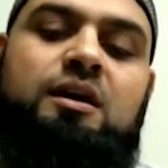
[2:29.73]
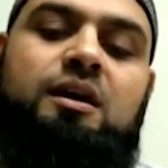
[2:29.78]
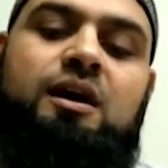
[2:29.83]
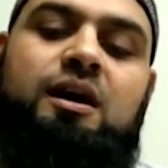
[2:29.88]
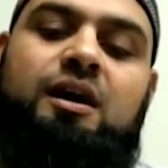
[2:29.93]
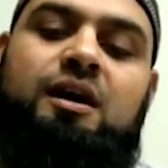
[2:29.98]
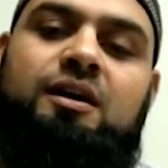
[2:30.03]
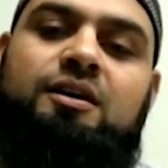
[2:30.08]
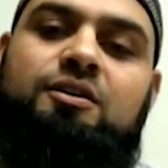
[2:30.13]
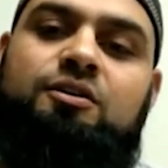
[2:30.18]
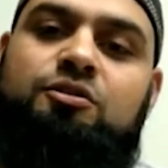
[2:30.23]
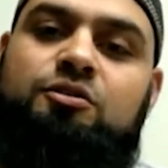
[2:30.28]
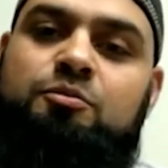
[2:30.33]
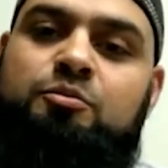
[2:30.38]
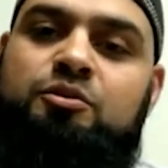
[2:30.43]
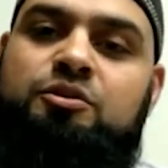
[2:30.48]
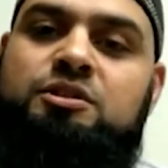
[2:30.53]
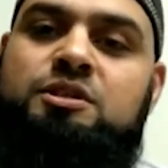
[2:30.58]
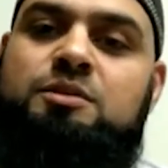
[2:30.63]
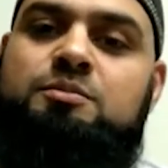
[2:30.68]

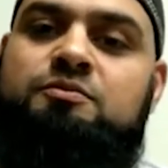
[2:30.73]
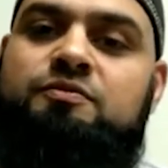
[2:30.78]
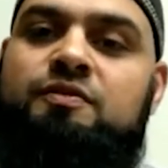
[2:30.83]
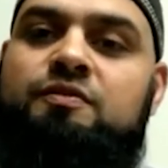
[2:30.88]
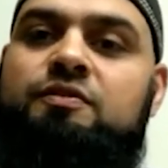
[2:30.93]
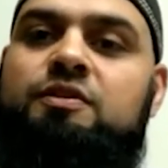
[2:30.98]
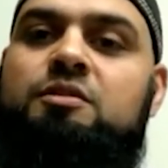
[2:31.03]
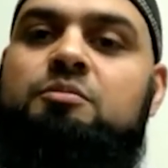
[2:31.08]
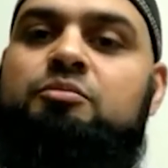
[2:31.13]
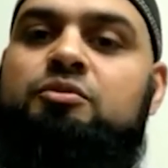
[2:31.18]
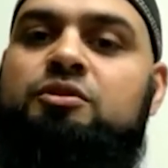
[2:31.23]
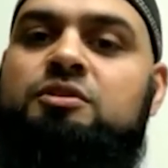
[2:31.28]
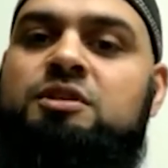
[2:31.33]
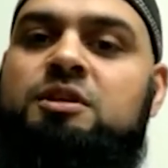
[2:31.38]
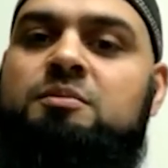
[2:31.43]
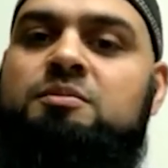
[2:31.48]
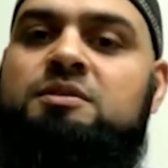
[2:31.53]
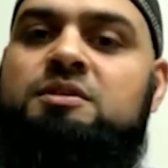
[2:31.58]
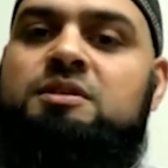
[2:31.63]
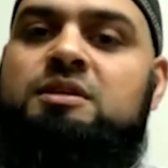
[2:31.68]
15
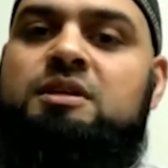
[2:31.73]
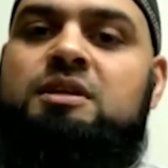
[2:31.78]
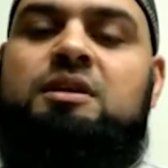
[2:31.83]
push-ups.